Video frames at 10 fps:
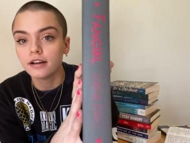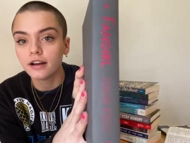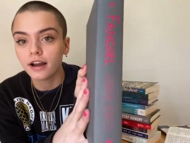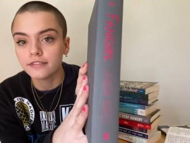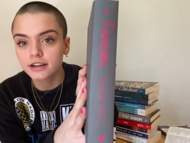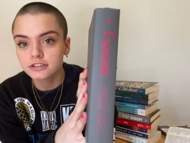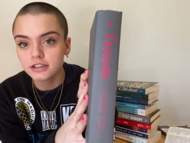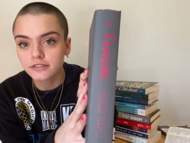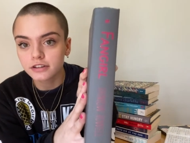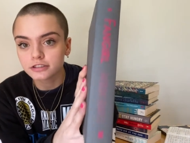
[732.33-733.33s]
I've actually
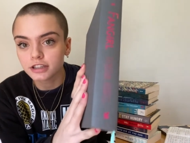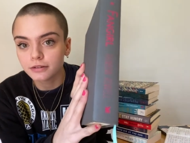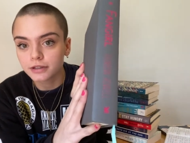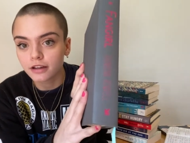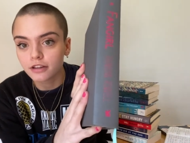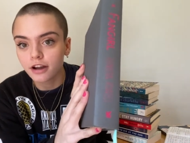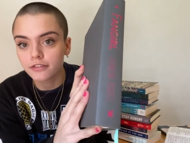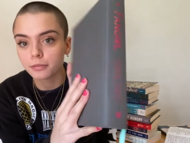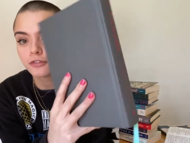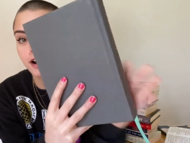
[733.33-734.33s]
never looked at it without the cover
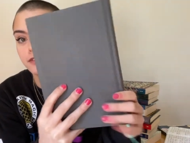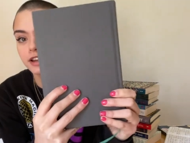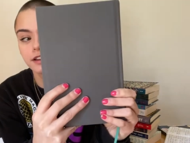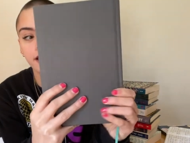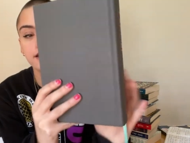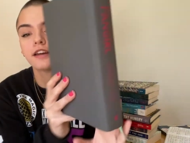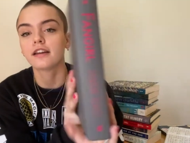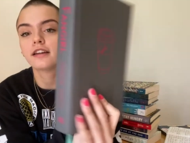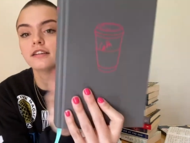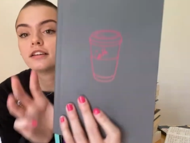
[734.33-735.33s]
before. I really like it
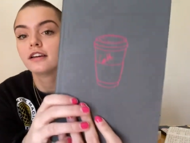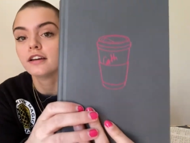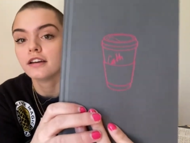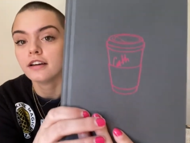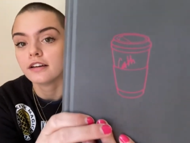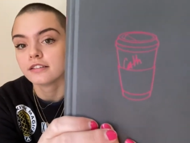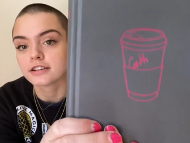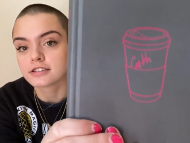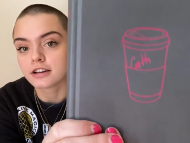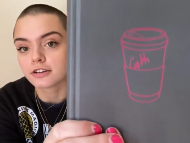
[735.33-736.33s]
and
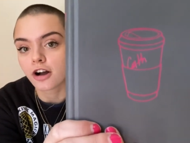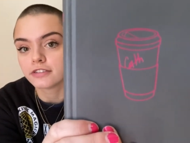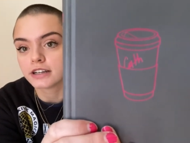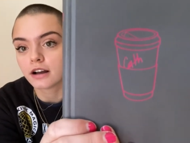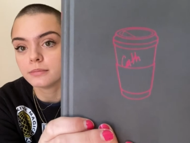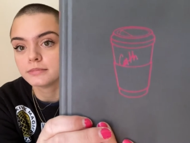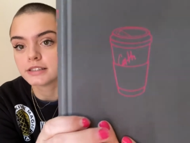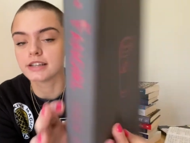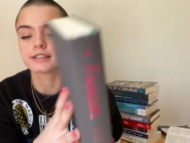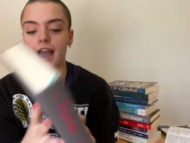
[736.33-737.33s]
this little coffee cup that
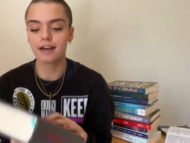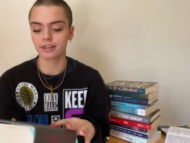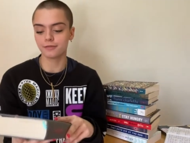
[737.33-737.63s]
says Cath.